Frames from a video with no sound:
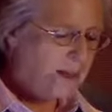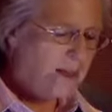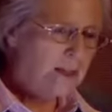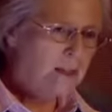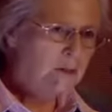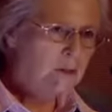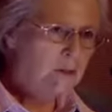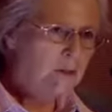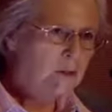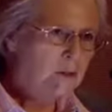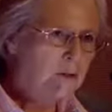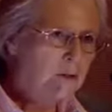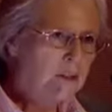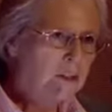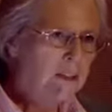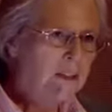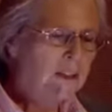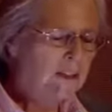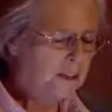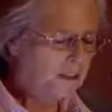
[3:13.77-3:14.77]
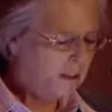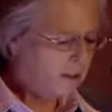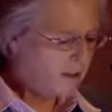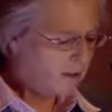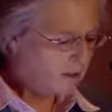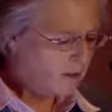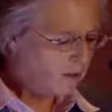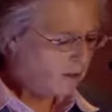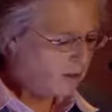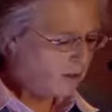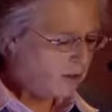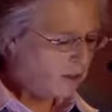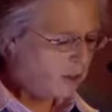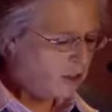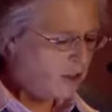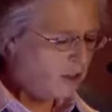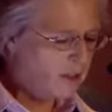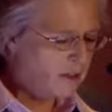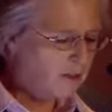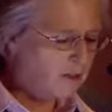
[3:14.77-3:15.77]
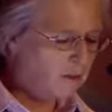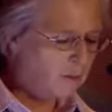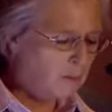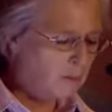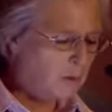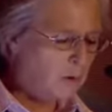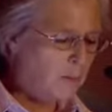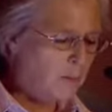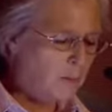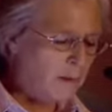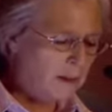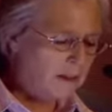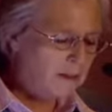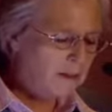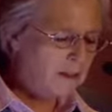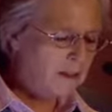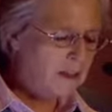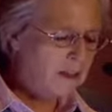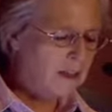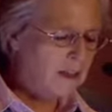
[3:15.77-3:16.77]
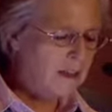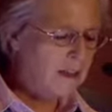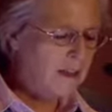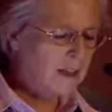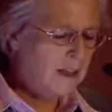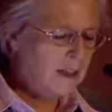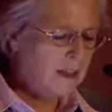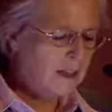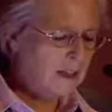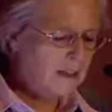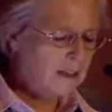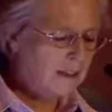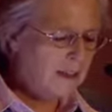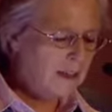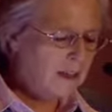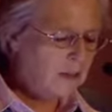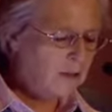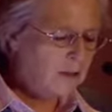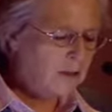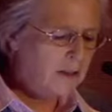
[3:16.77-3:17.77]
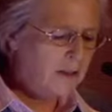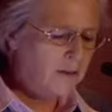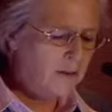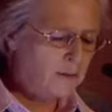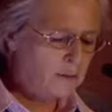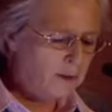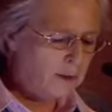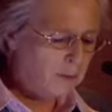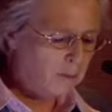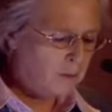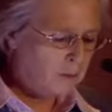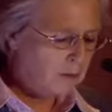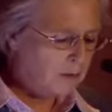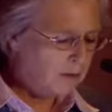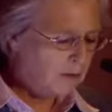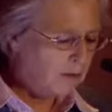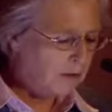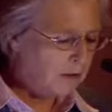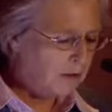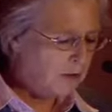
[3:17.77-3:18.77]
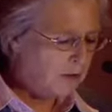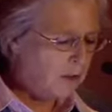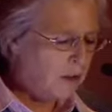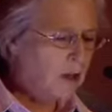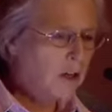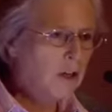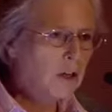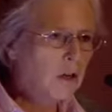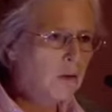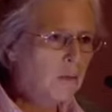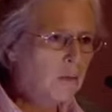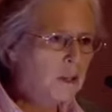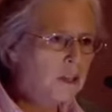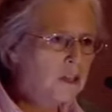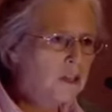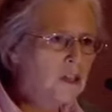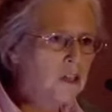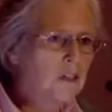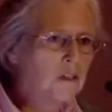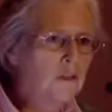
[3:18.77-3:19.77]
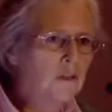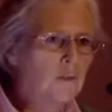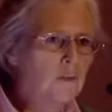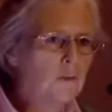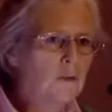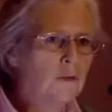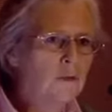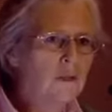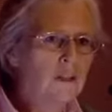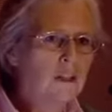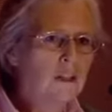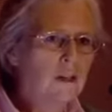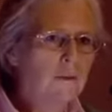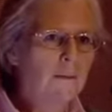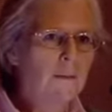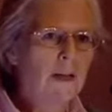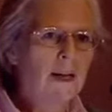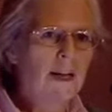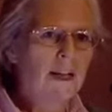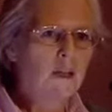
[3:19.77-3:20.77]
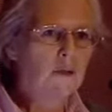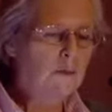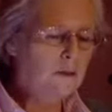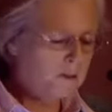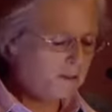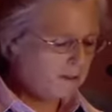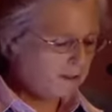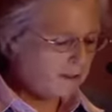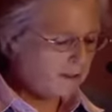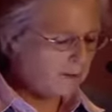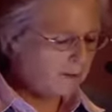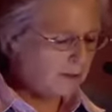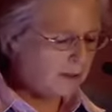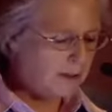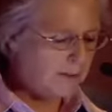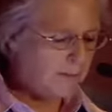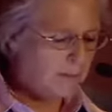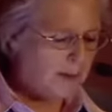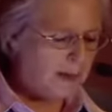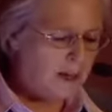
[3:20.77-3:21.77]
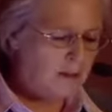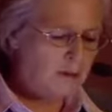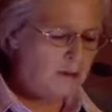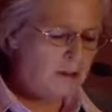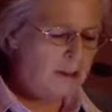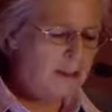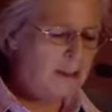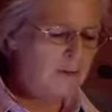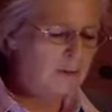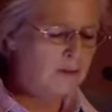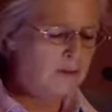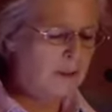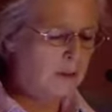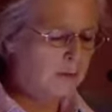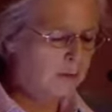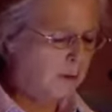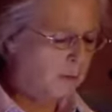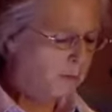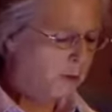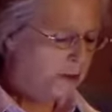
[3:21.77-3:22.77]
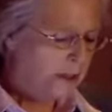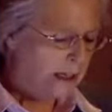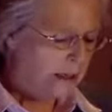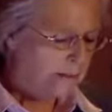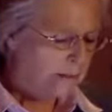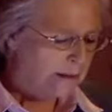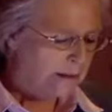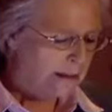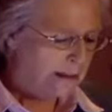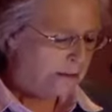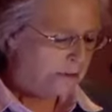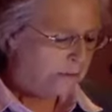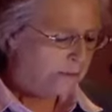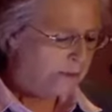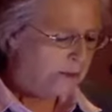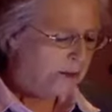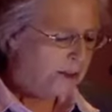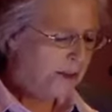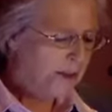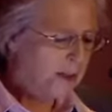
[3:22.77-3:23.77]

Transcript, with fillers: and the unique, astonishing small plaster and terracotta fragments which the museum had received as a gift from Rodin himself,